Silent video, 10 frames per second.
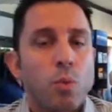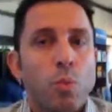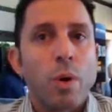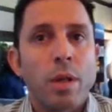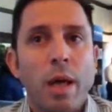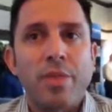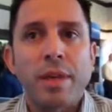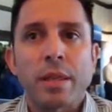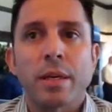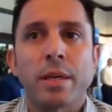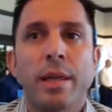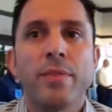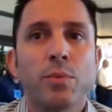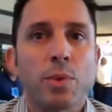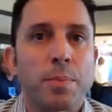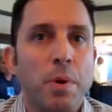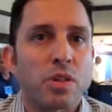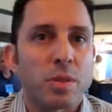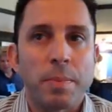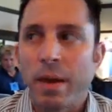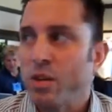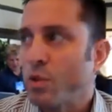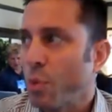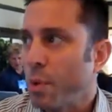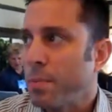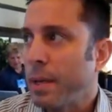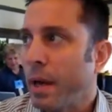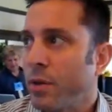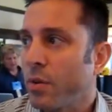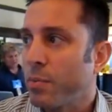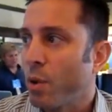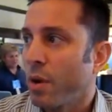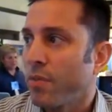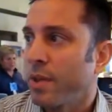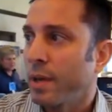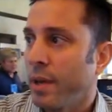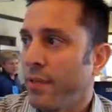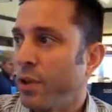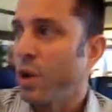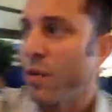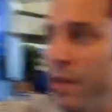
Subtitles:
well, I think that even with the project managers, we would be under more of the, if you look over